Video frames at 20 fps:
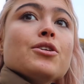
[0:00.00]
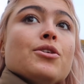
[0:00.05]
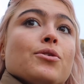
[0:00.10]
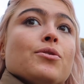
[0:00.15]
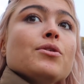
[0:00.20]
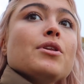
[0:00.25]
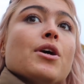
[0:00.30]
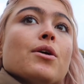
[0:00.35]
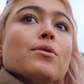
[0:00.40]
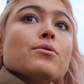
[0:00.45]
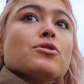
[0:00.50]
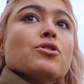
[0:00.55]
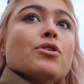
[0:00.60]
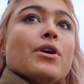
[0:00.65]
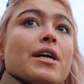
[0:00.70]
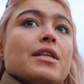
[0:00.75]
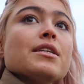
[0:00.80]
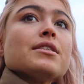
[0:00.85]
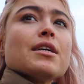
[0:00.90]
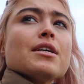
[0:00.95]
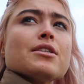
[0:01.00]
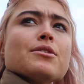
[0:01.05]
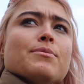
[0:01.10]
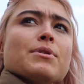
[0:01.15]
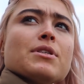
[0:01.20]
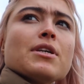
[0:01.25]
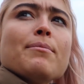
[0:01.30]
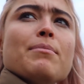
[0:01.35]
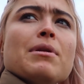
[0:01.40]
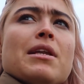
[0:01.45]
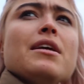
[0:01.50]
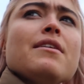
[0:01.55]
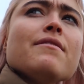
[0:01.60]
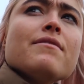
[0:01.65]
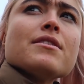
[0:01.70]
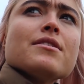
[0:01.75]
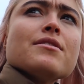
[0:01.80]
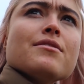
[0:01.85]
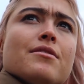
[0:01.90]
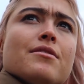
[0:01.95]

to the old train station, which I believe is,